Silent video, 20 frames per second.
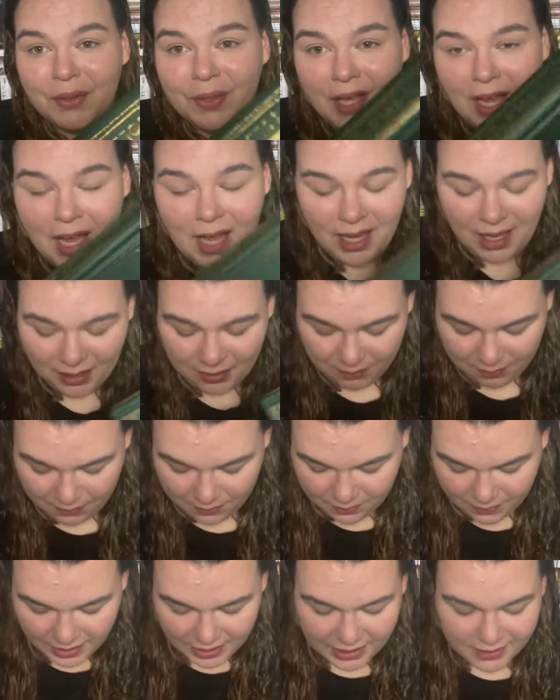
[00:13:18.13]
Um,
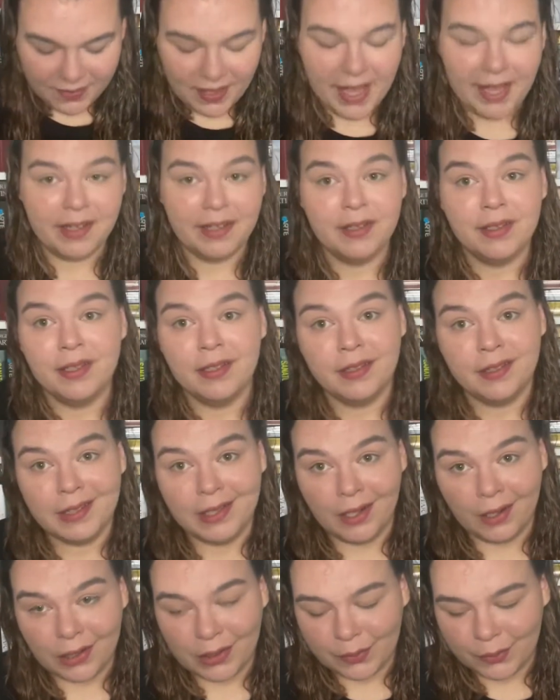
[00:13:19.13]
and then the
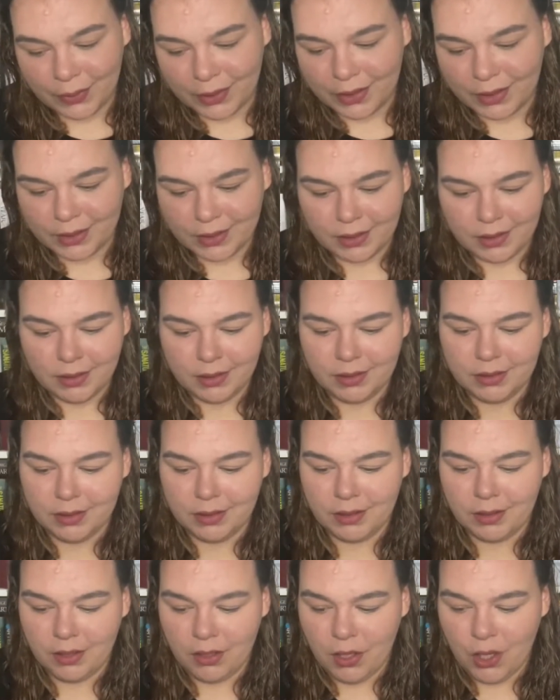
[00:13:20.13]
artwork
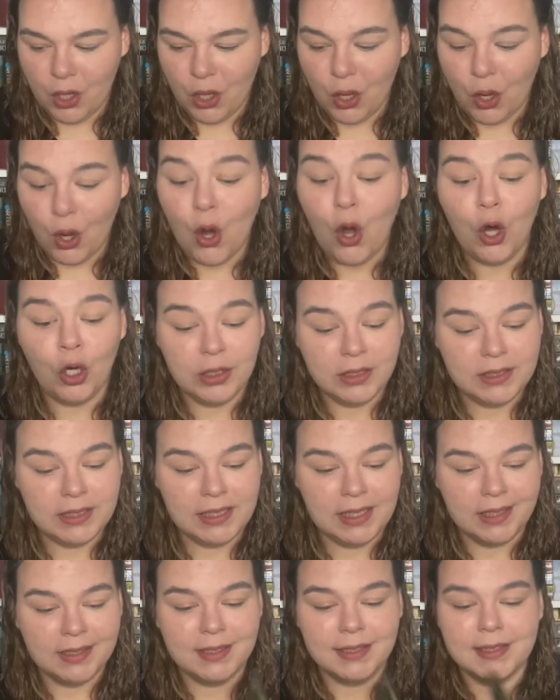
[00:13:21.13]
on the
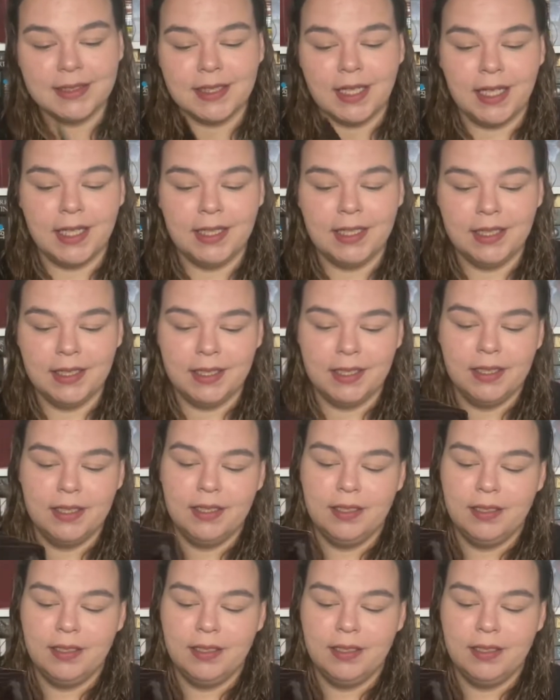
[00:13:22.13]
inside